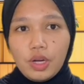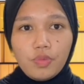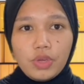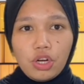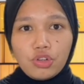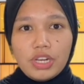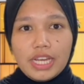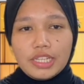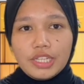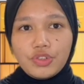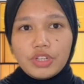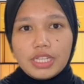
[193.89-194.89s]
We calculate the
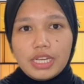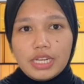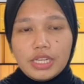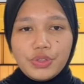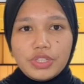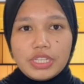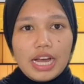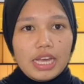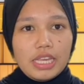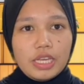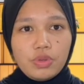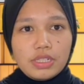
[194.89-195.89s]
interest earned using I
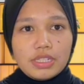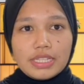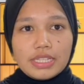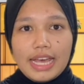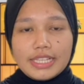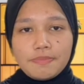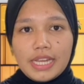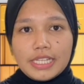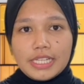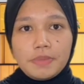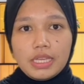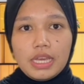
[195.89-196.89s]
equals S
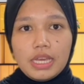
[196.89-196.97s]
minus P.